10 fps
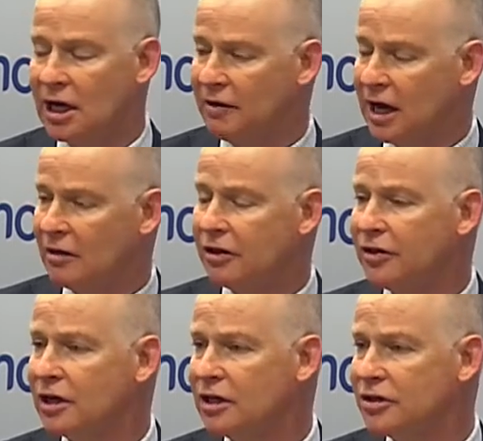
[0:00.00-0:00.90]
And the other
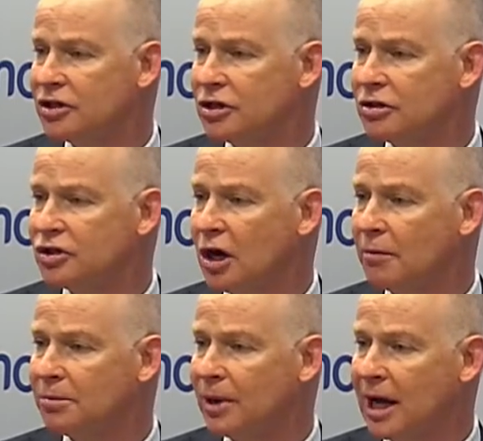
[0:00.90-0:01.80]
thing is to
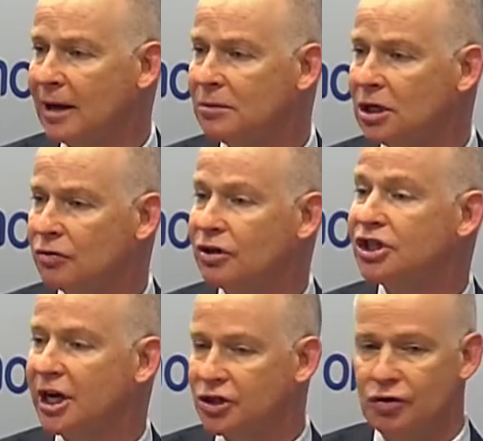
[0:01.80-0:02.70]
stop
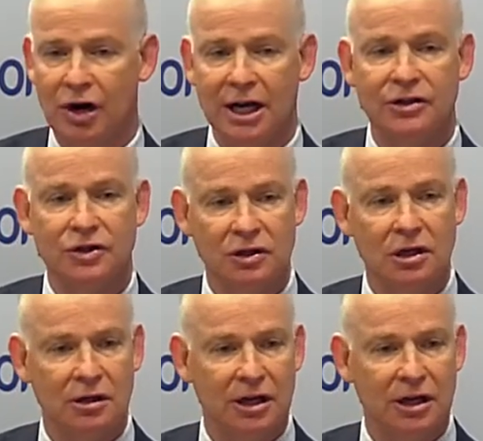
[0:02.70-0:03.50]
rejection rates